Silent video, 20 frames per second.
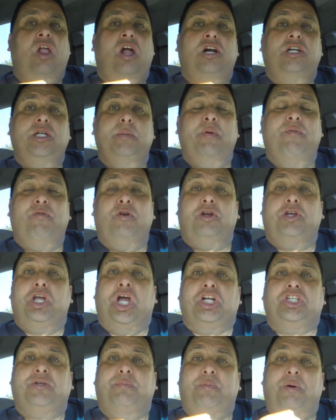Do you prefer
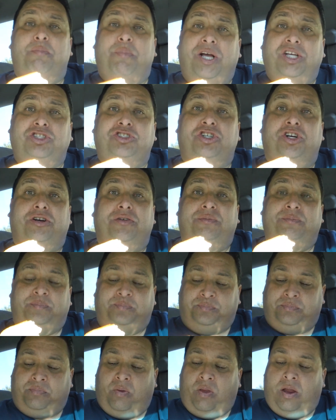ketchup or mustard?
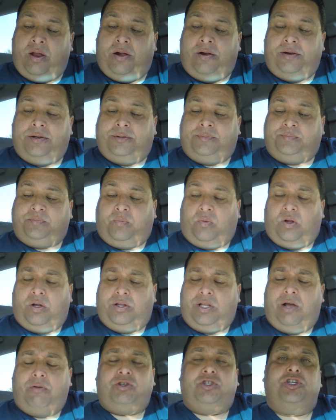
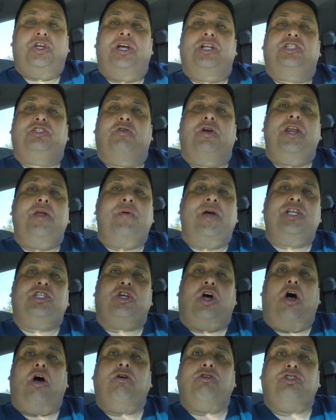That was good. So anyways,
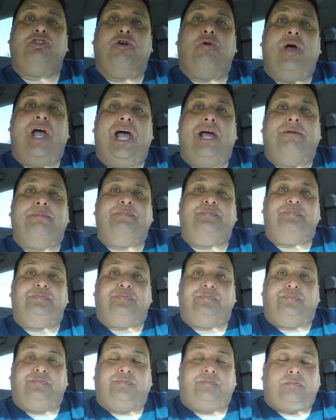also at
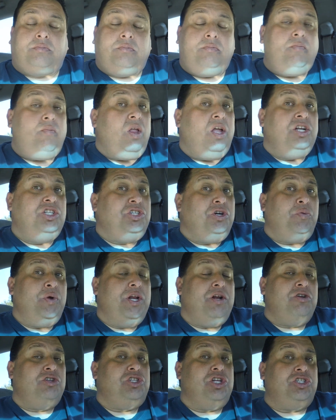the
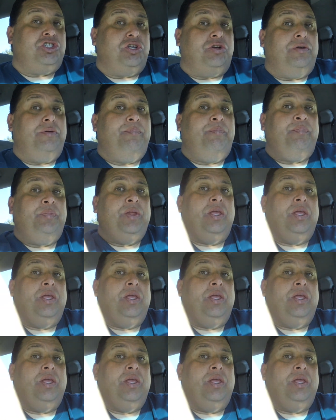Wienerschnitzel,